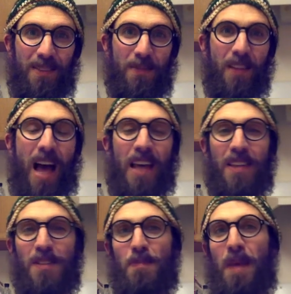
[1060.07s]

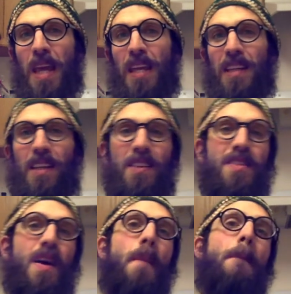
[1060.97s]
Lion's mane is
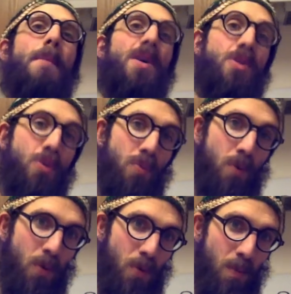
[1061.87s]
a
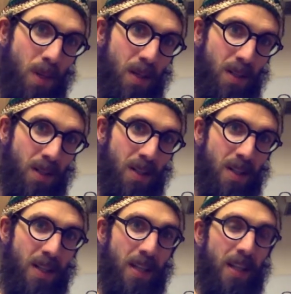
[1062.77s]
mushroom.
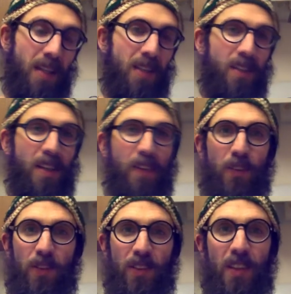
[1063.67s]
It is, if you
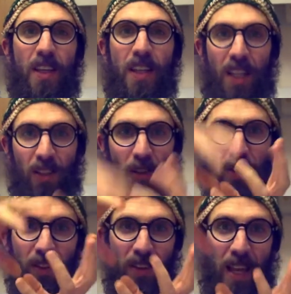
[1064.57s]
see it, it
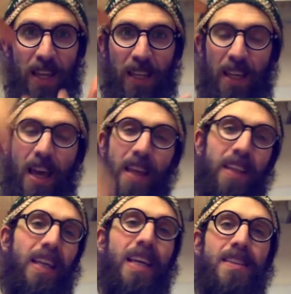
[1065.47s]
looks like,
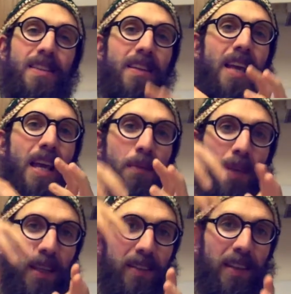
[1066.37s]
it gets the name
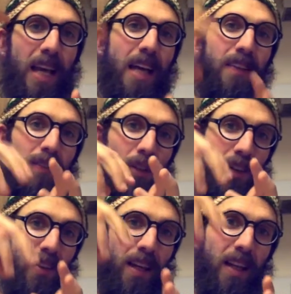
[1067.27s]
because it kind of
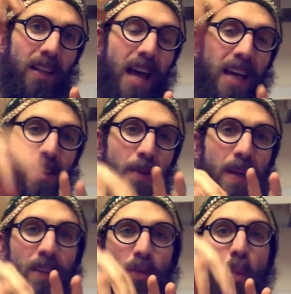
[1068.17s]
looks like a lion's mane.
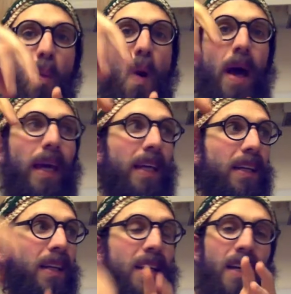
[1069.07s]
It's white.
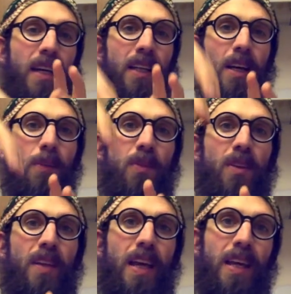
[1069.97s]
It comes
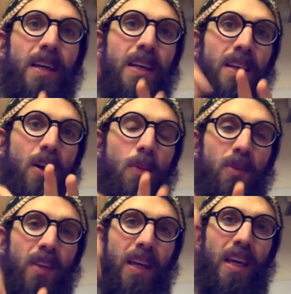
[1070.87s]
in like almost
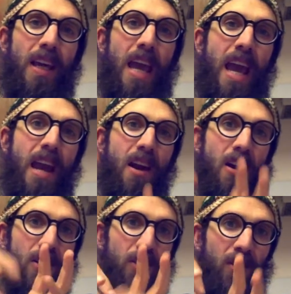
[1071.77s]
like
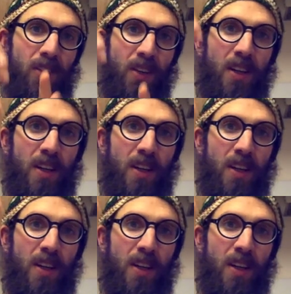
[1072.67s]
hairs.